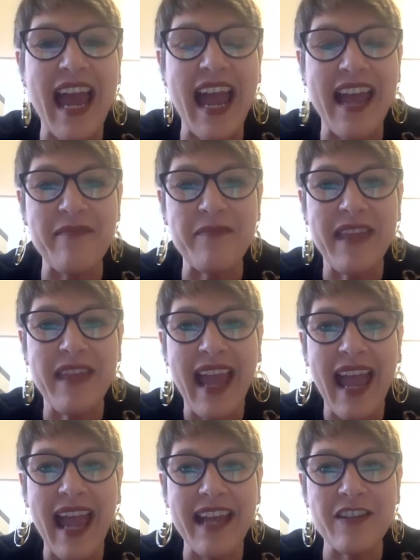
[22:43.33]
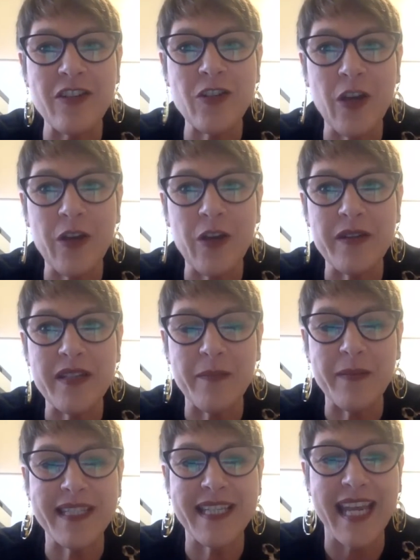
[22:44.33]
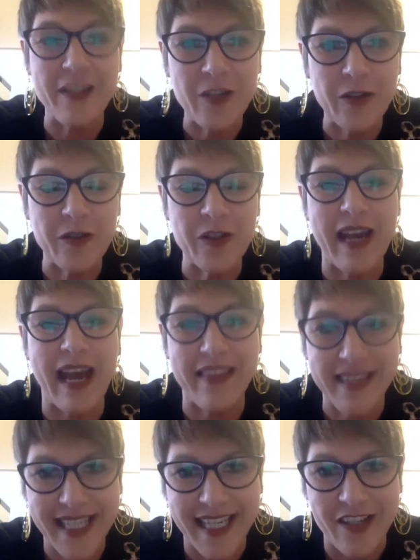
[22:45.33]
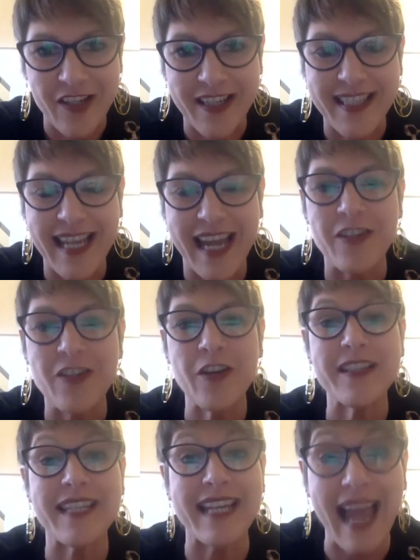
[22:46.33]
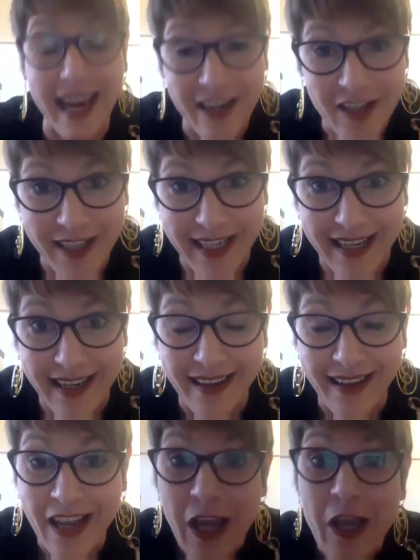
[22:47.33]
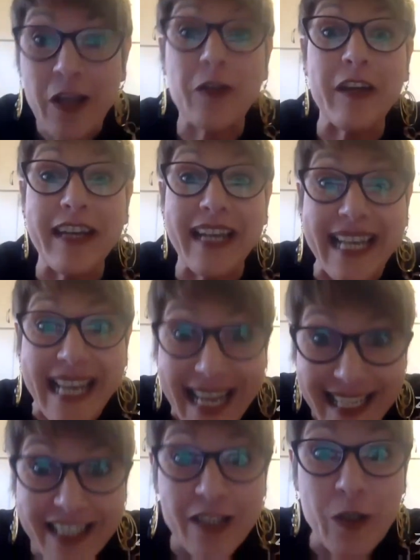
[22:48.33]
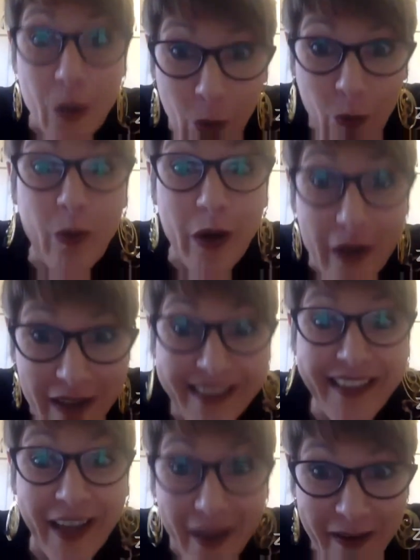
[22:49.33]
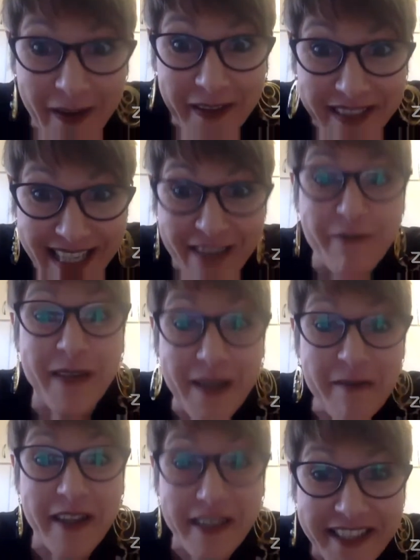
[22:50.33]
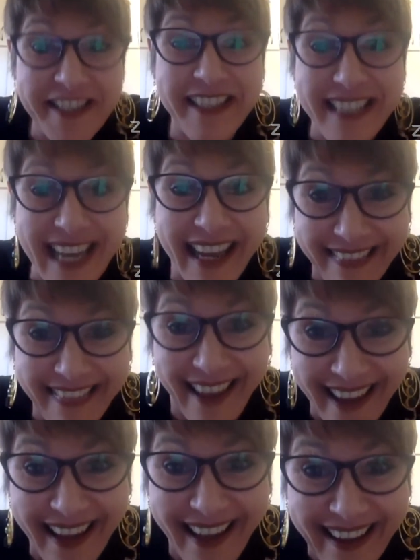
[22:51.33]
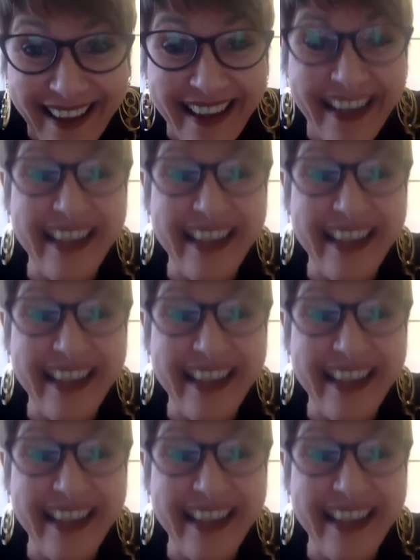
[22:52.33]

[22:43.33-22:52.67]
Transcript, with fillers: um, and shows the potential to other teachers and shows that actually you're going to lessen your workload if we work together